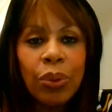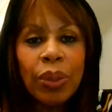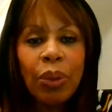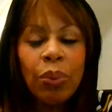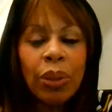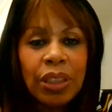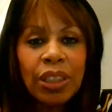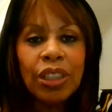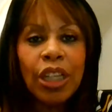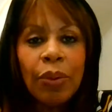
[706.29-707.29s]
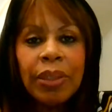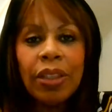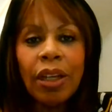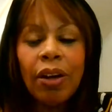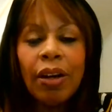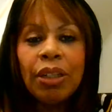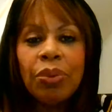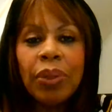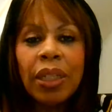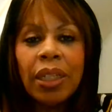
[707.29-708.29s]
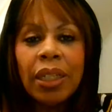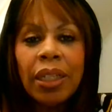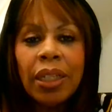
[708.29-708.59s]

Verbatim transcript: who they wanted to go into the hideaway